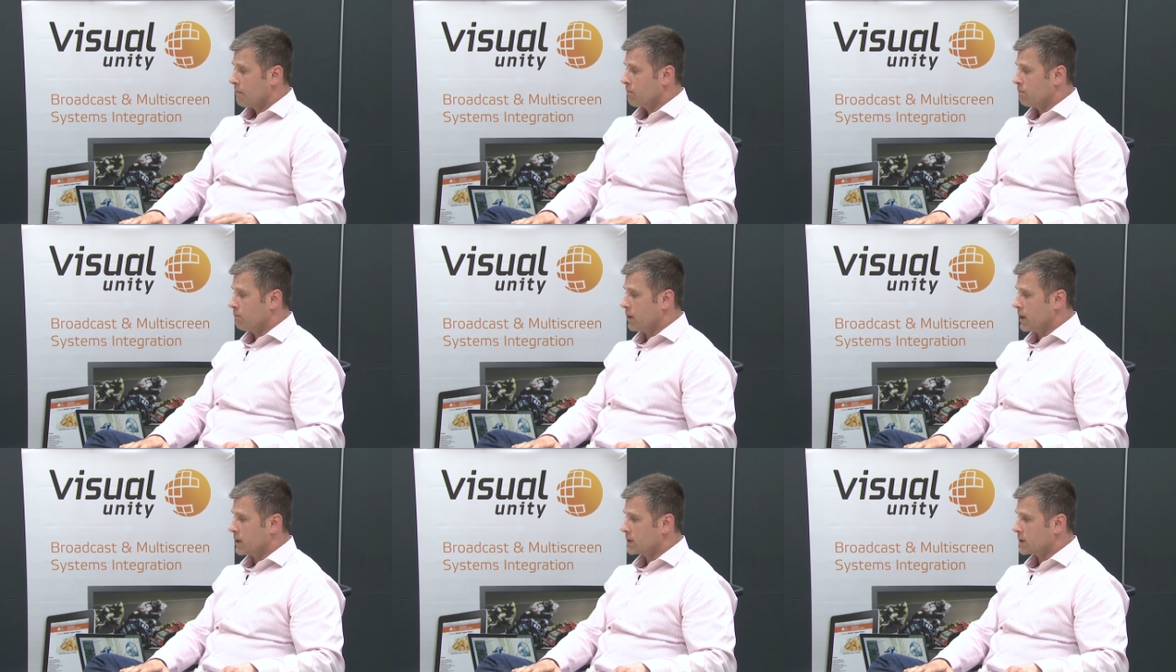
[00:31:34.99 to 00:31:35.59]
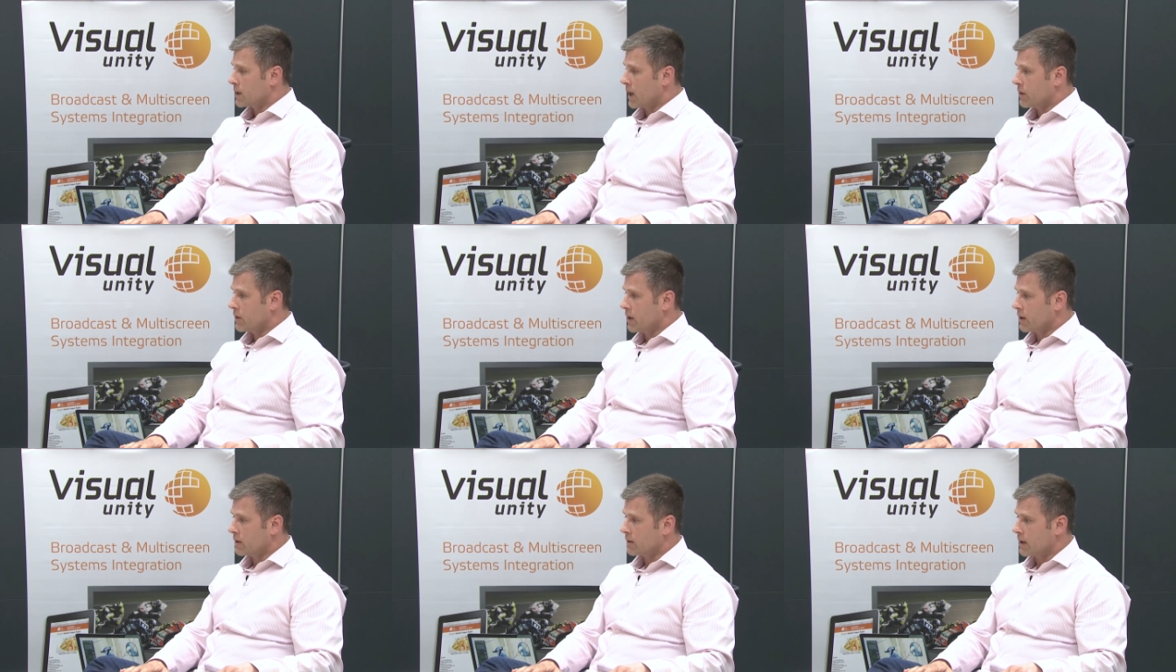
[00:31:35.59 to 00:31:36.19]
But I
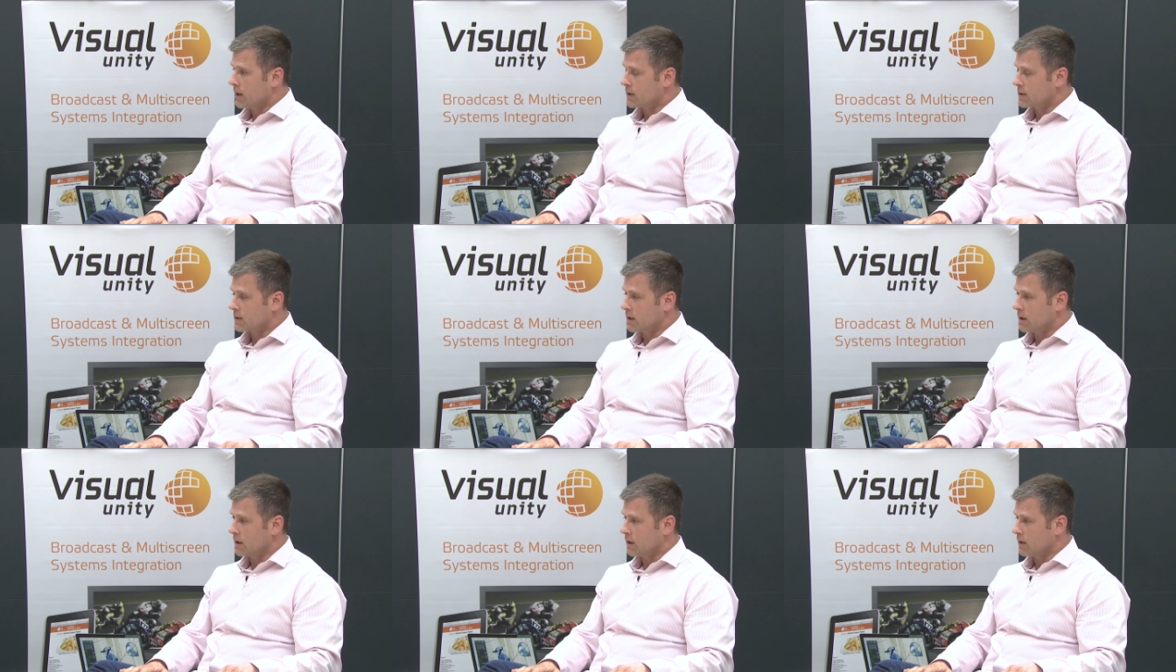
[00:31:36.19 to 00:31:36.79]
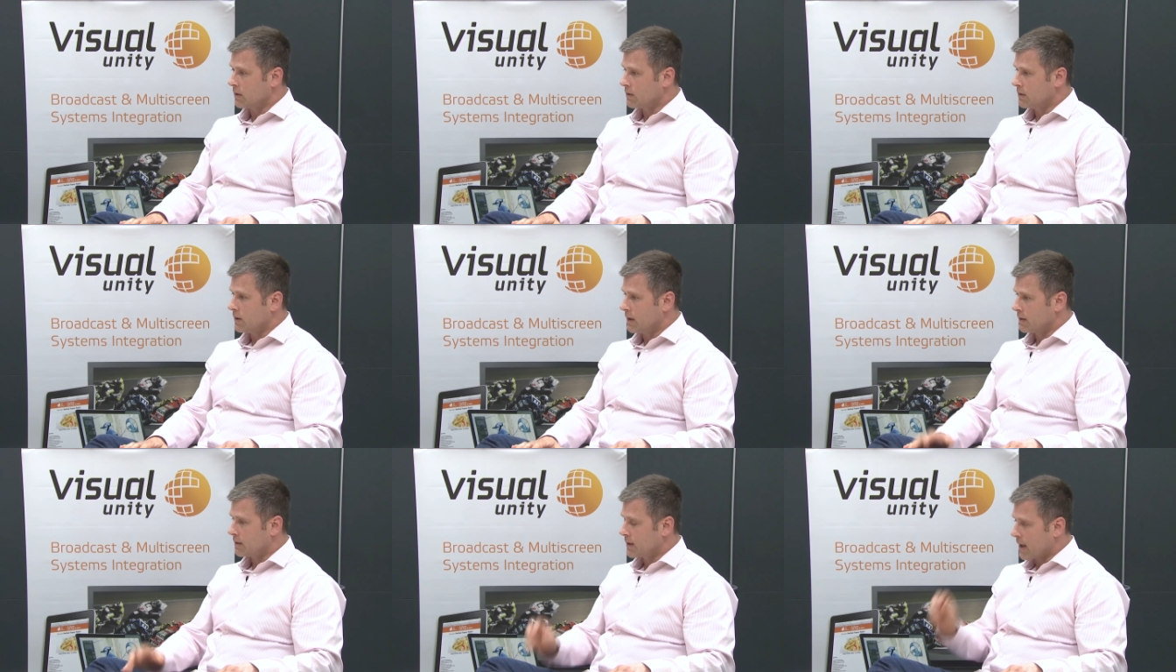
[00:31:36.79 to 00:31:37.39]
think that
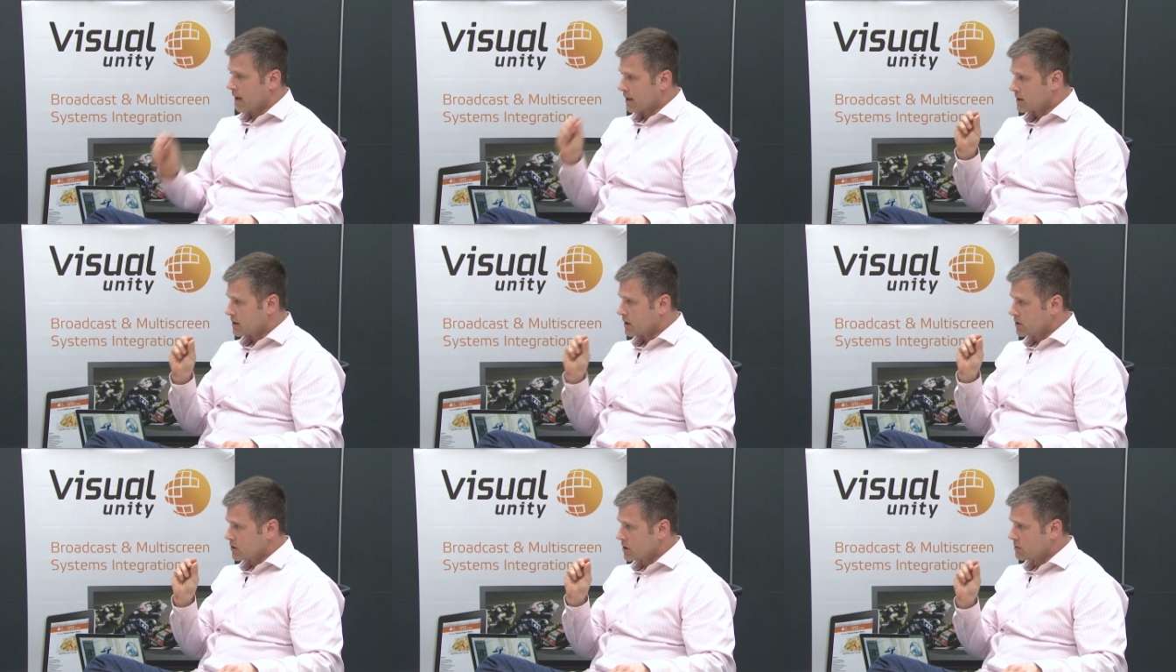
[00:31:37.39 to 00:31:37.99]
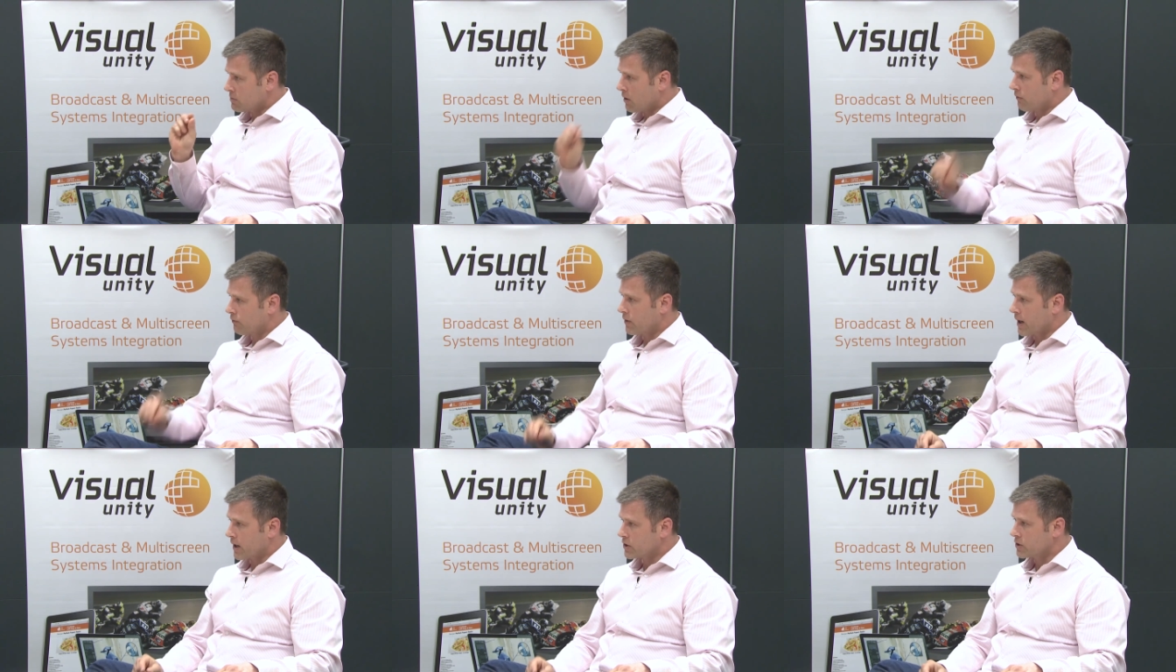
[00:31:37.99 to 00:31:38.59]
that is such a small
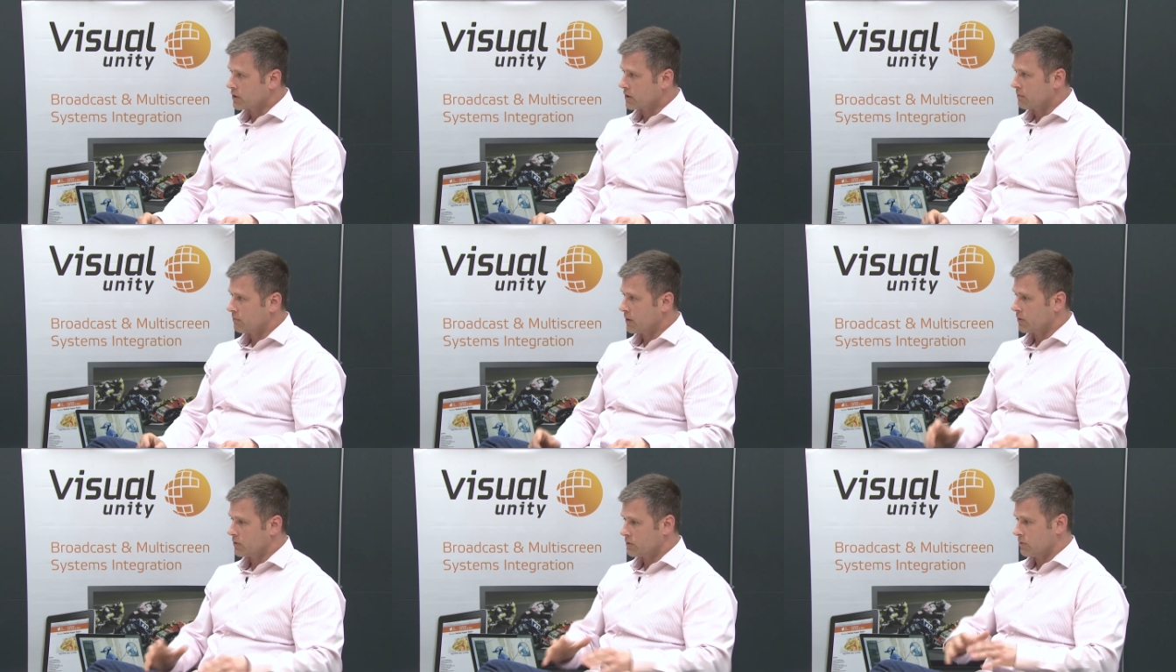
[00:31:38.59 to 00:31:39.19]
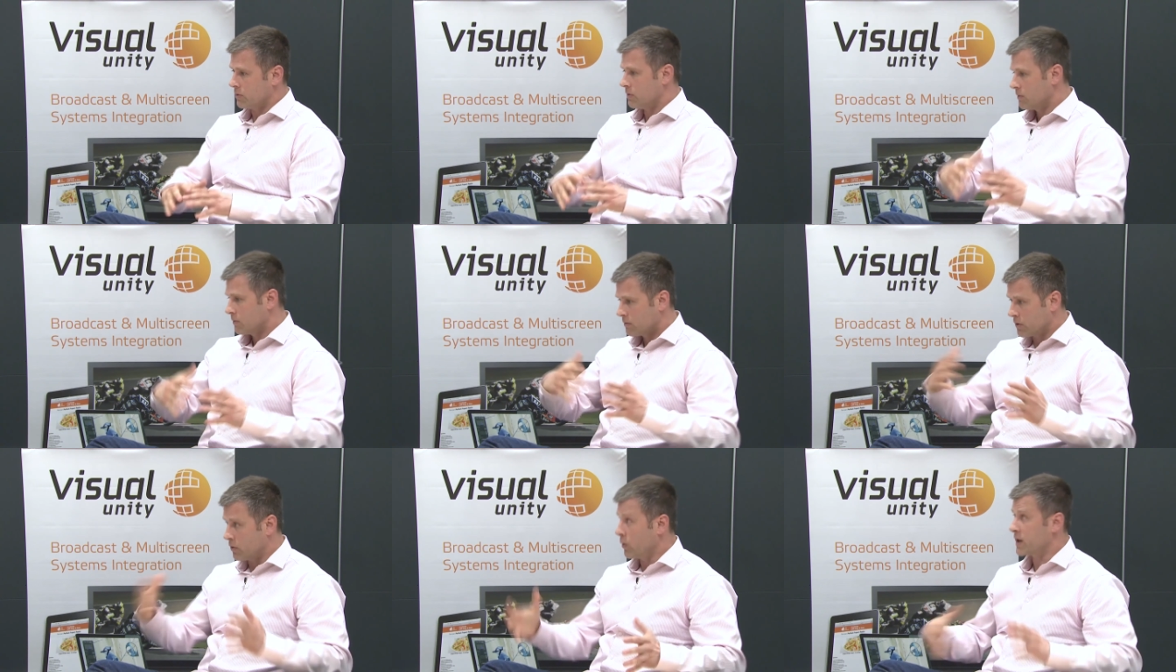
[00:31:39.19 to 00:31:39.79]
fraction compared to
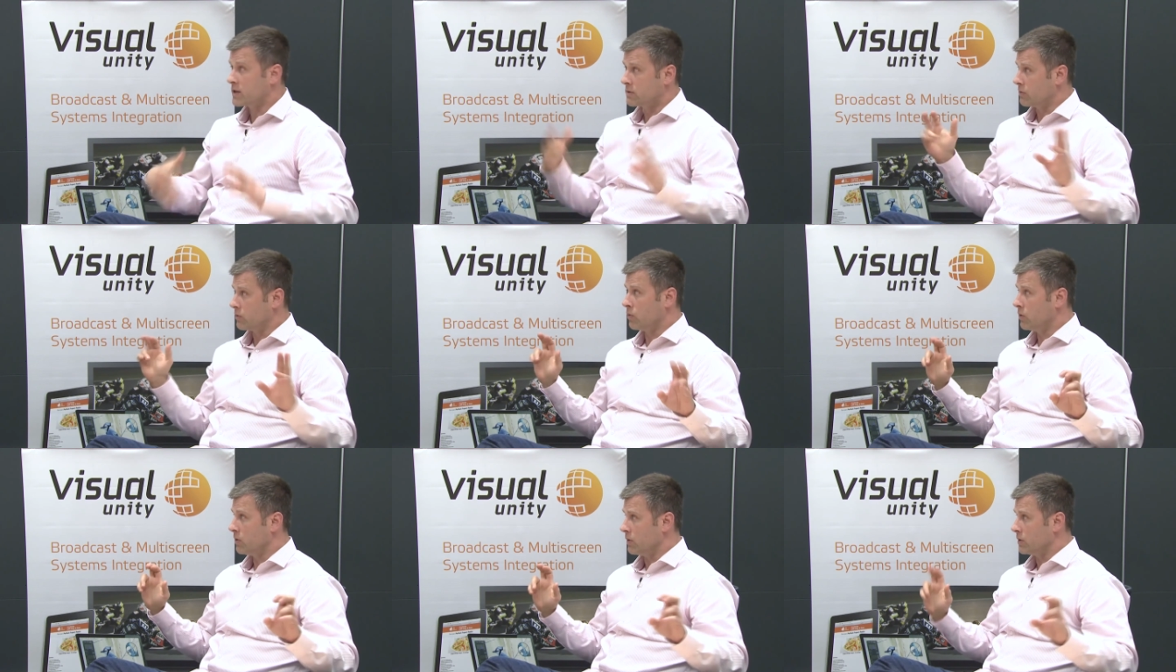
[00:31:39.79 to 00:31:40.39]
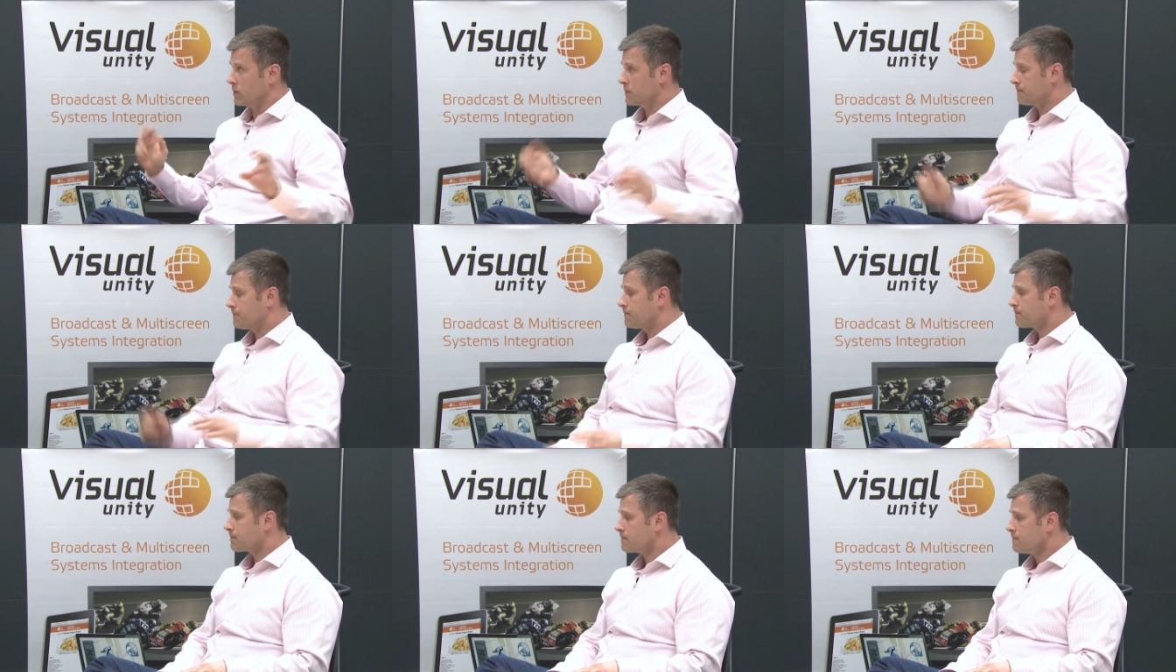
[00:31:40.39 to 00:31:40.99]
the rest of the world,
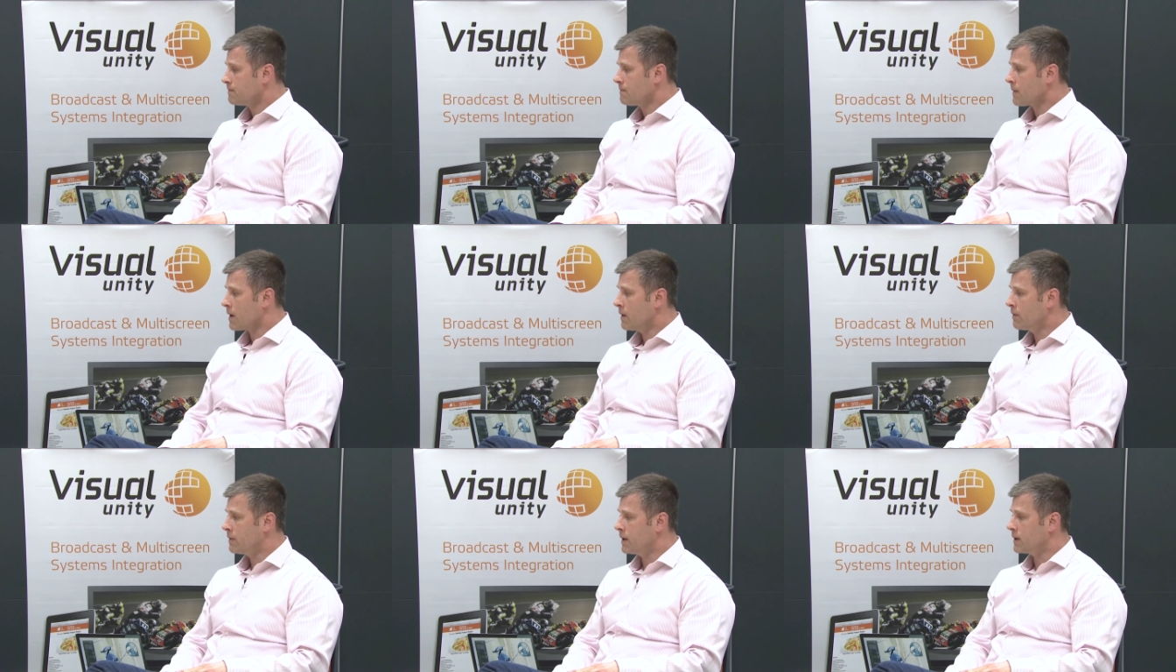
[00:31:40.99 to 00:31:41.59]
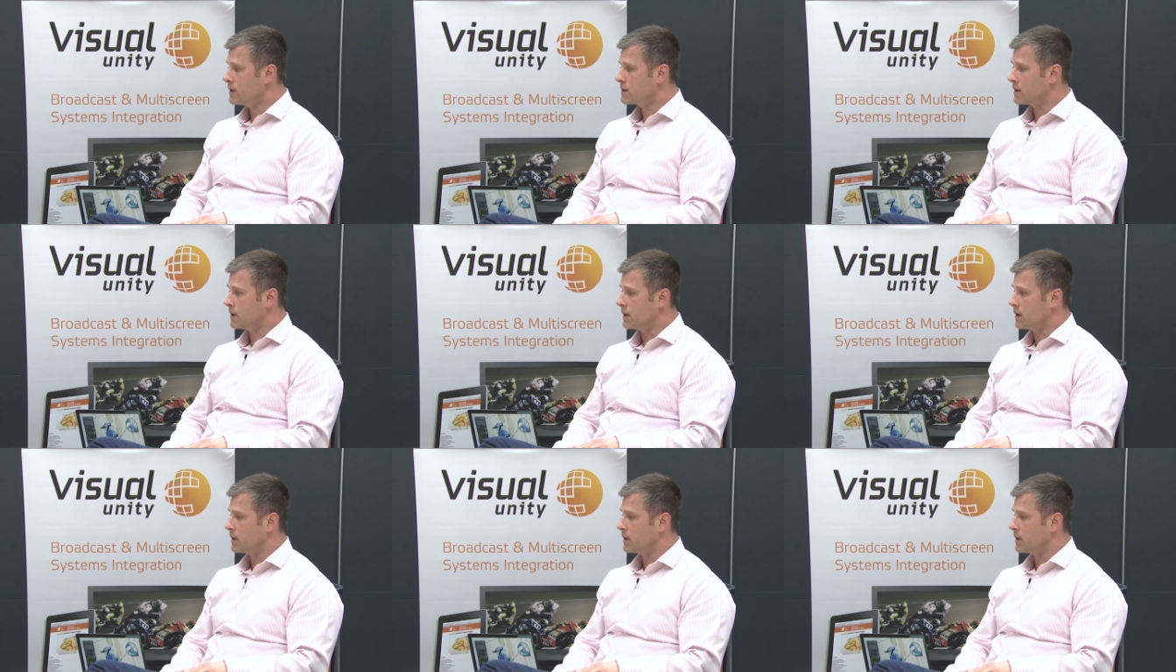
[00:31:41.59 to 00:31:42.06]
that